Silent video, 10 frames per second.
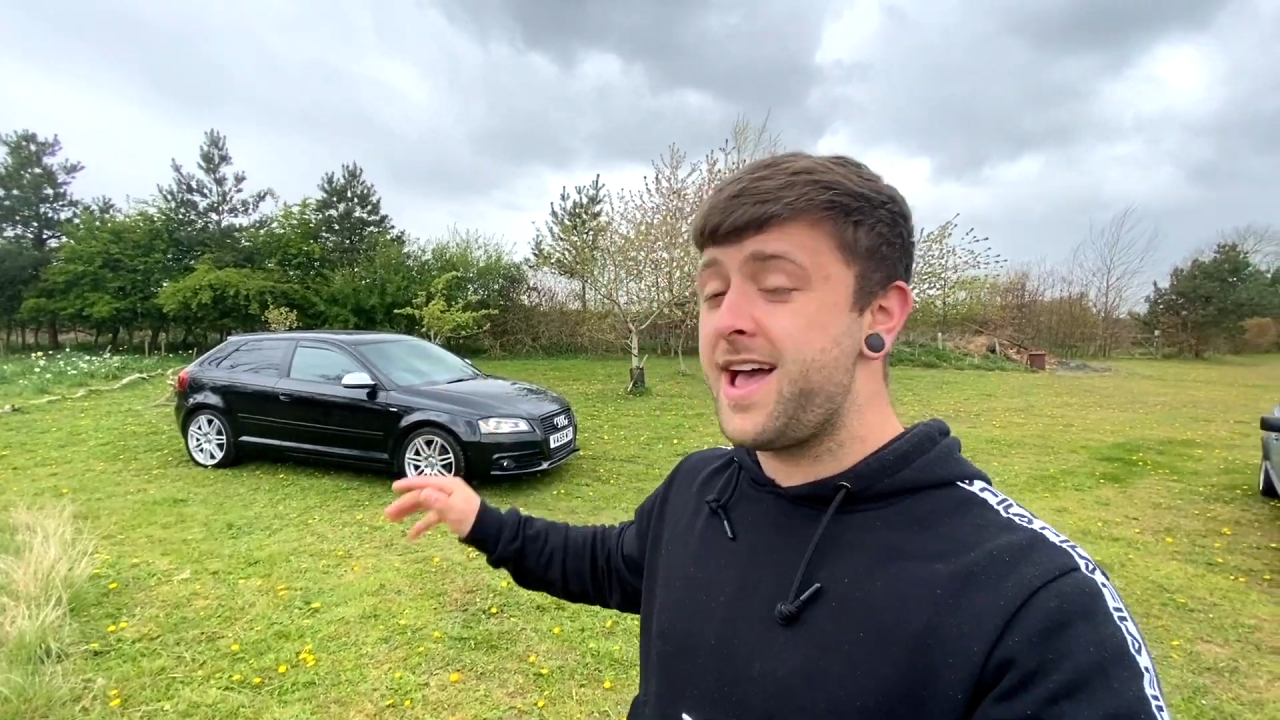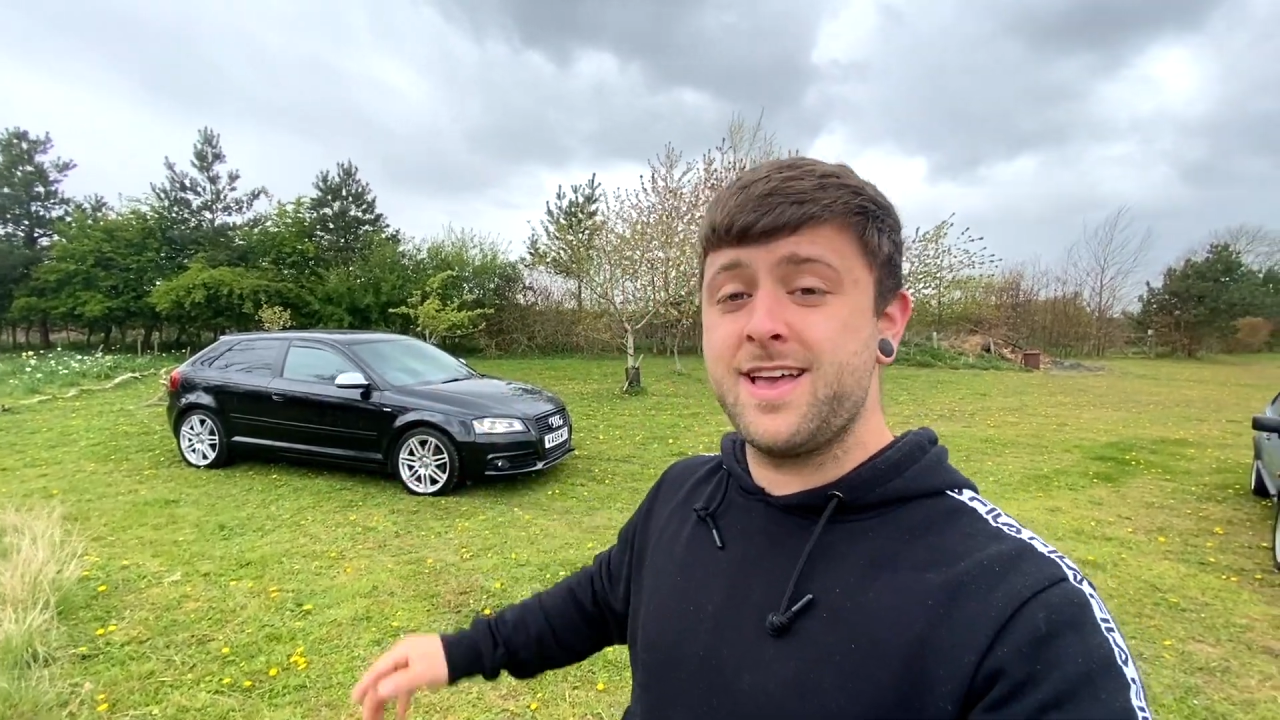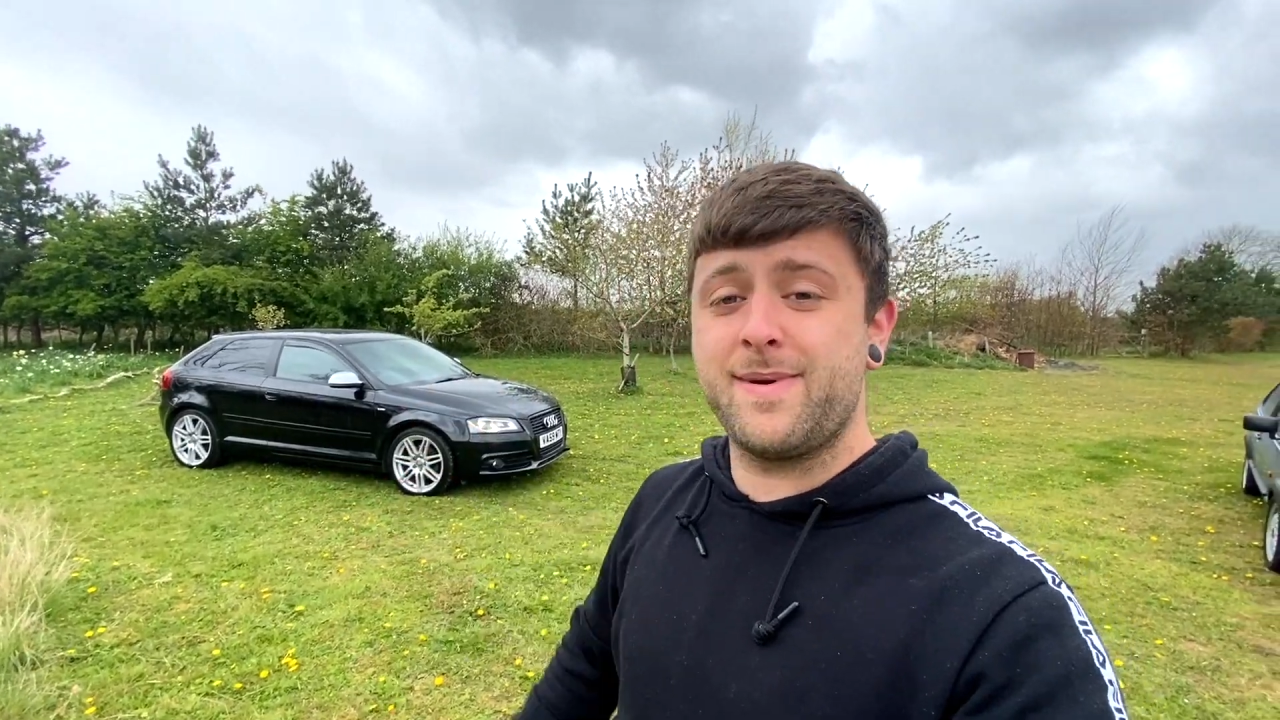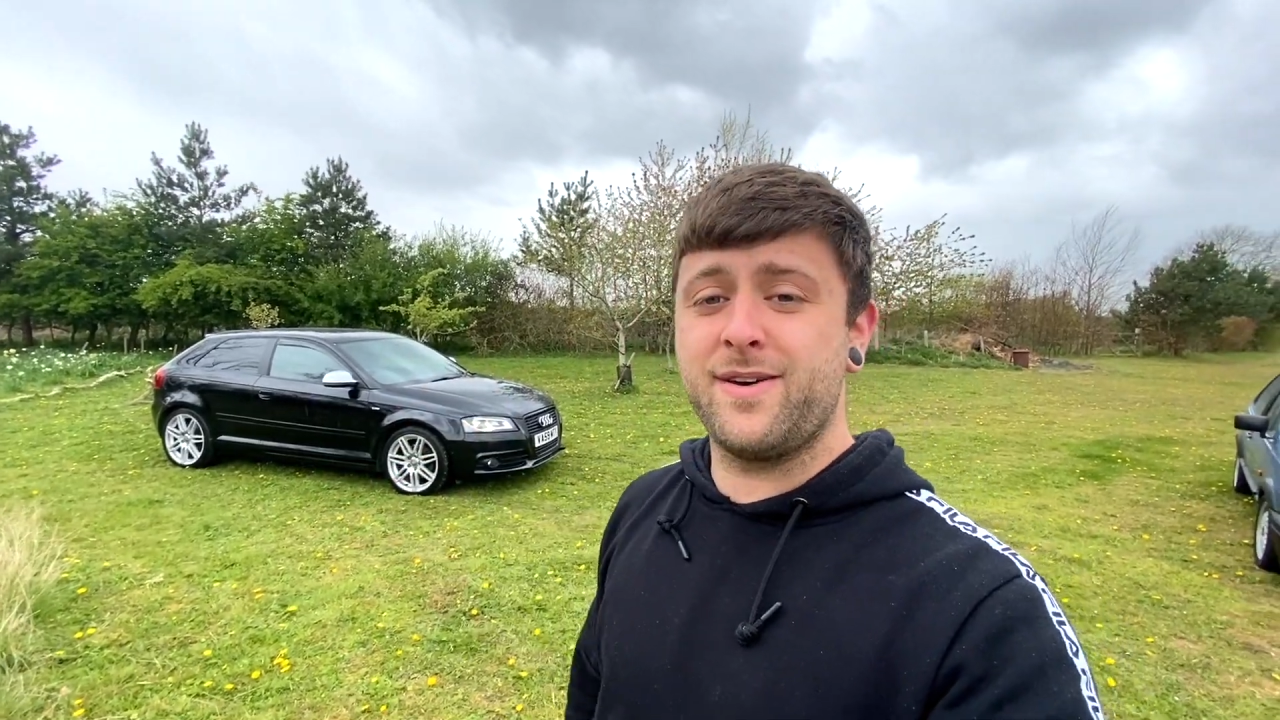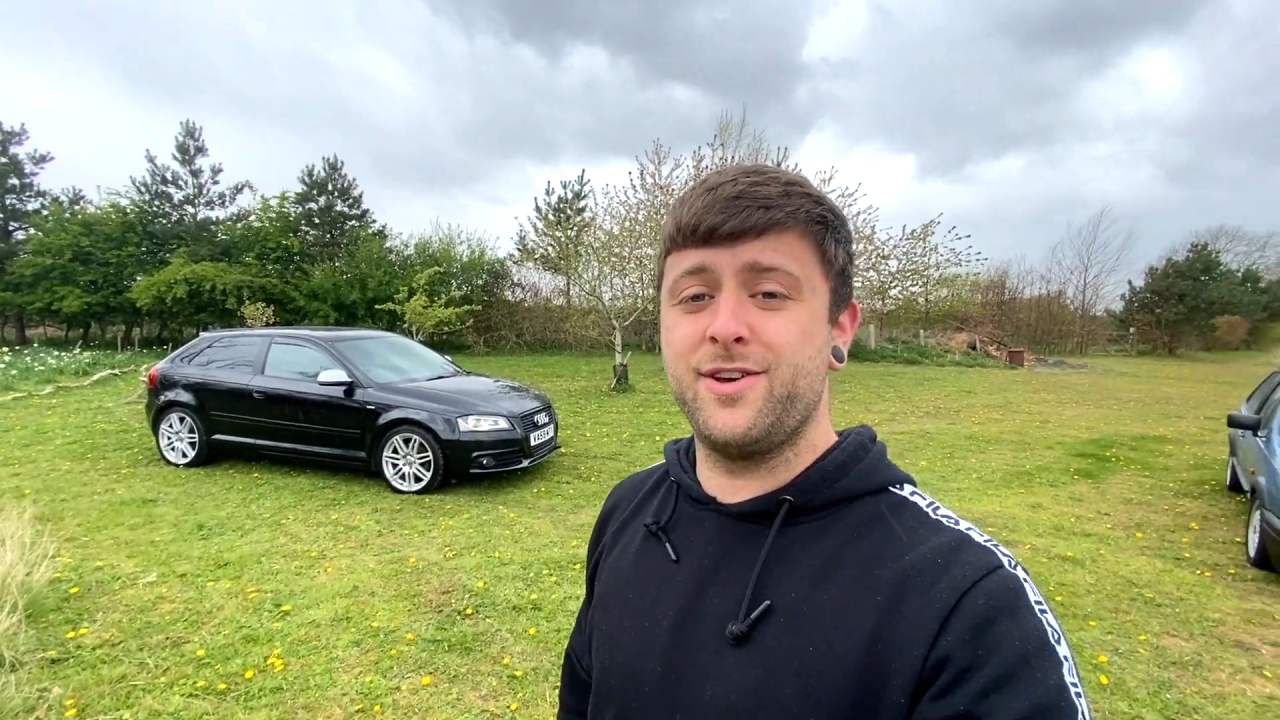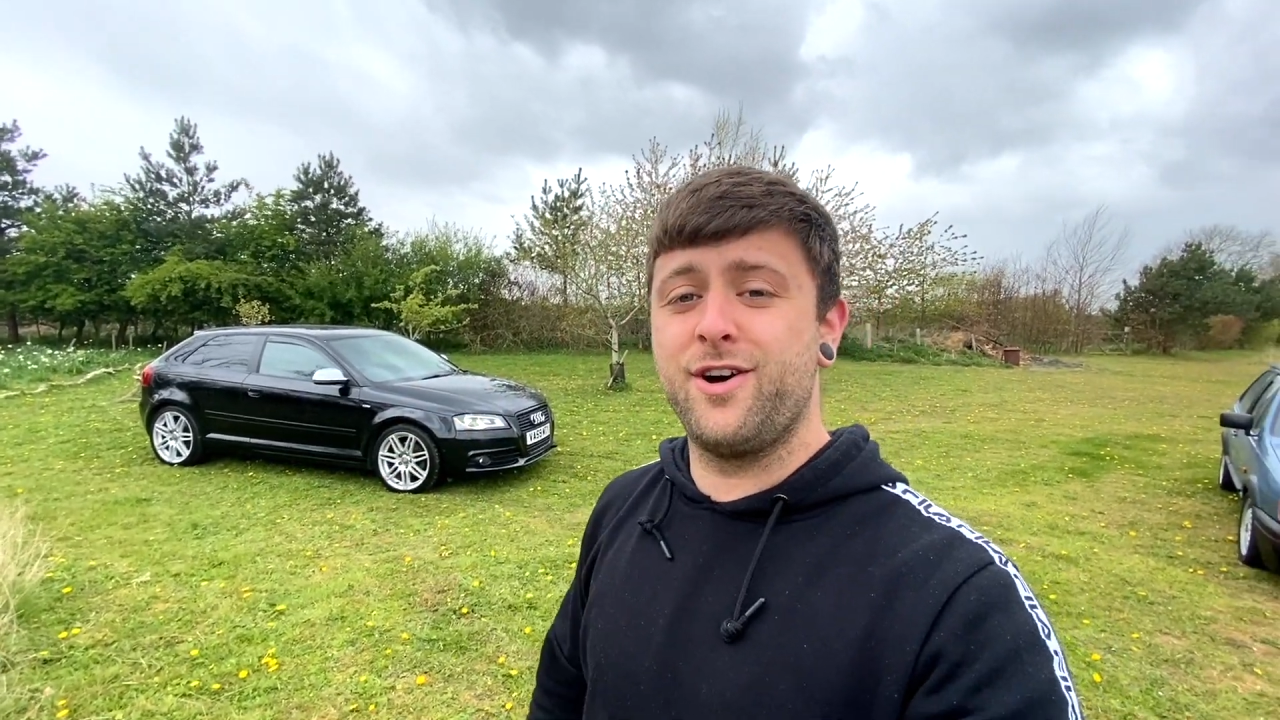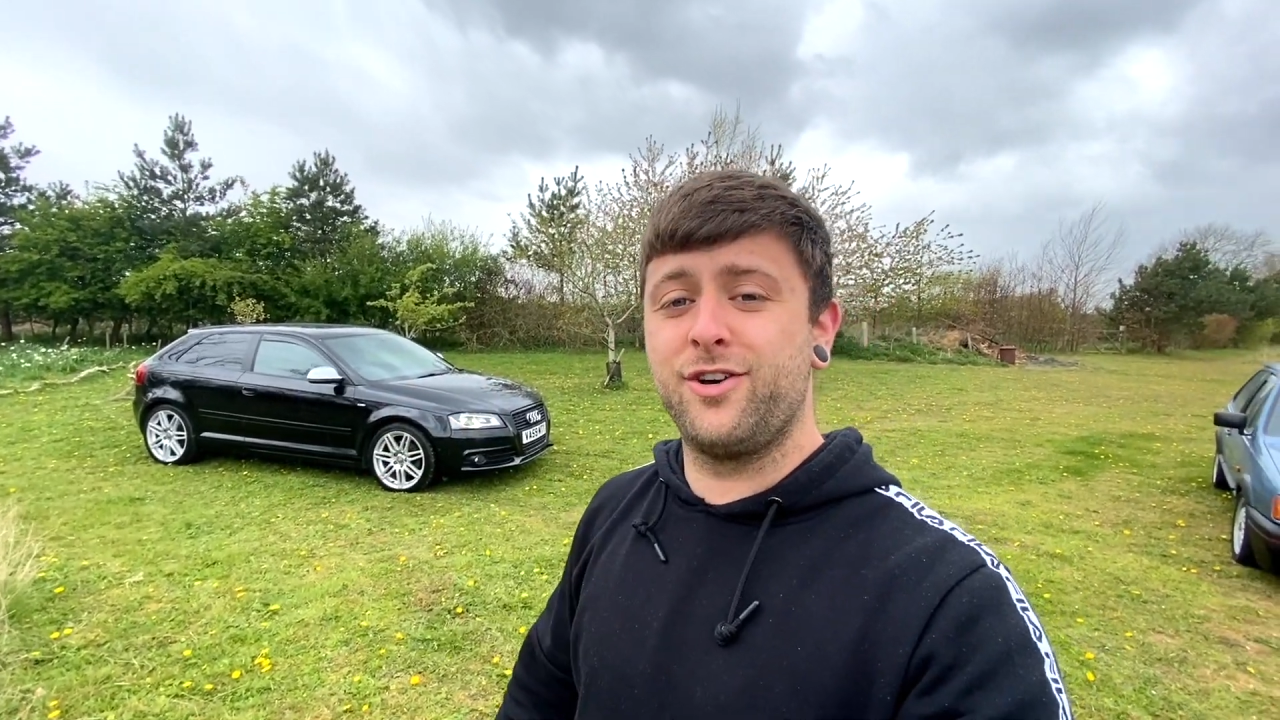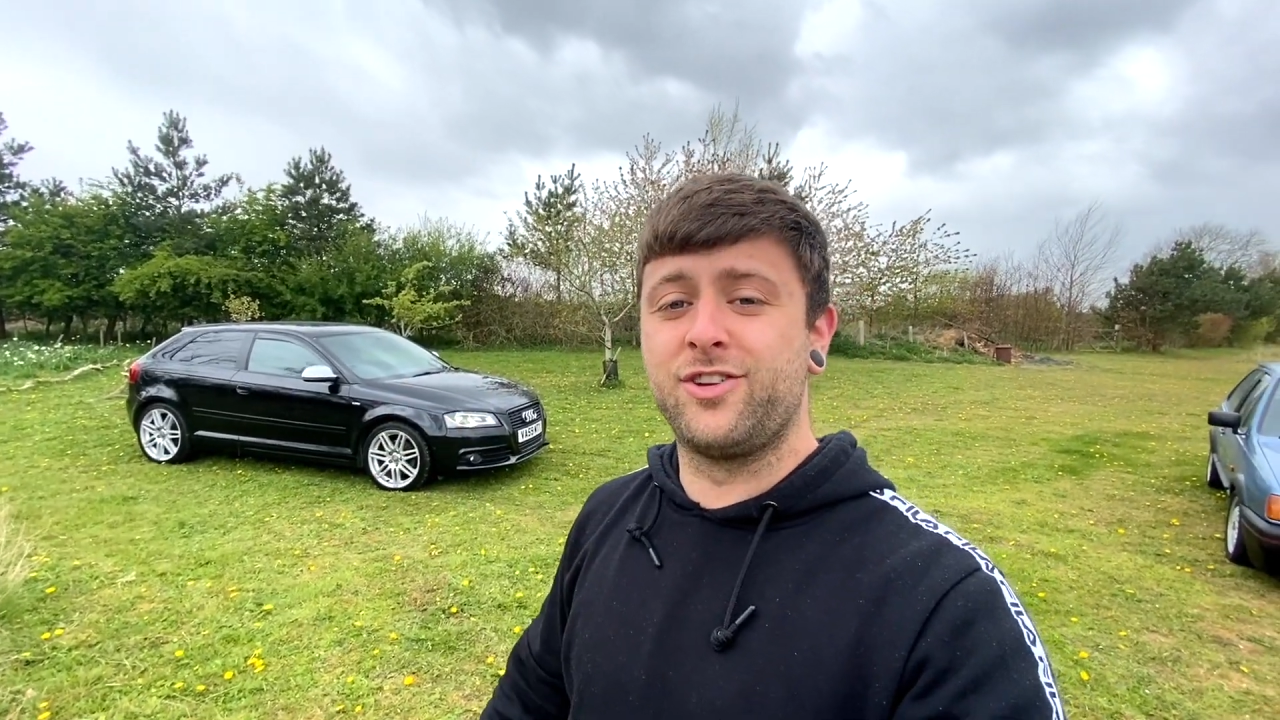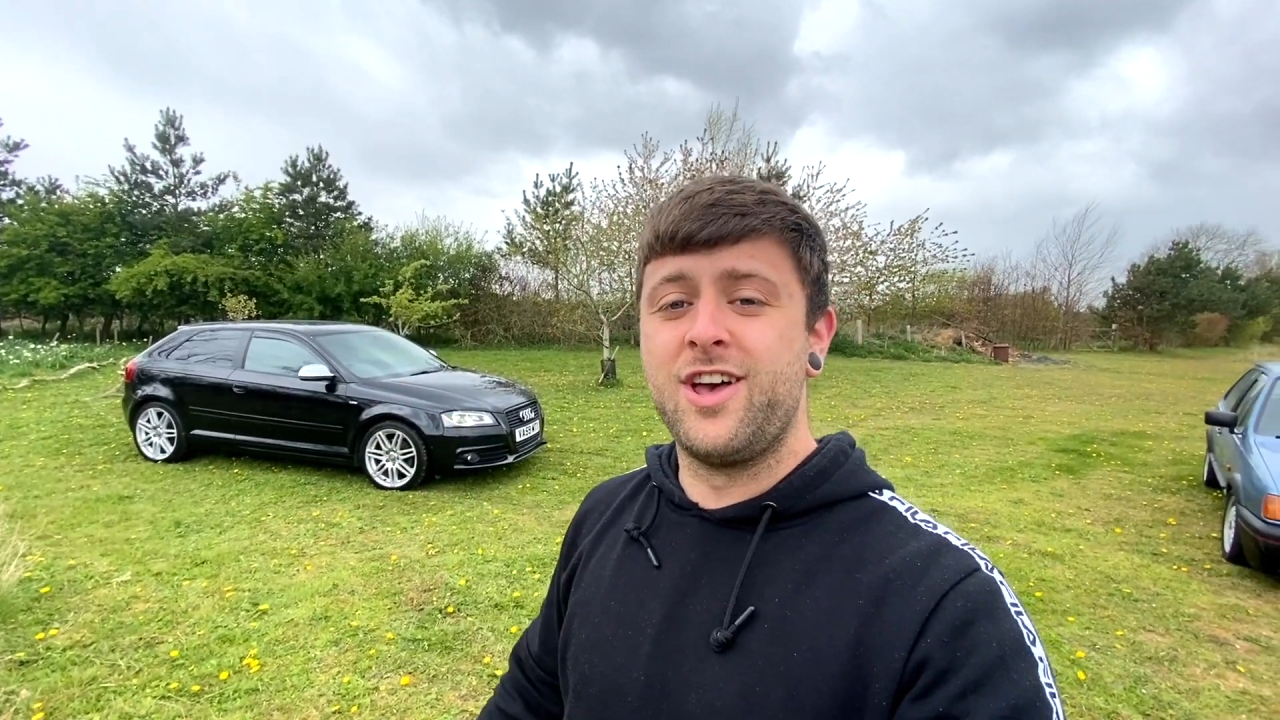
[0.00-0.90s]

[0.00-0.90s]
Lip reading: about yours,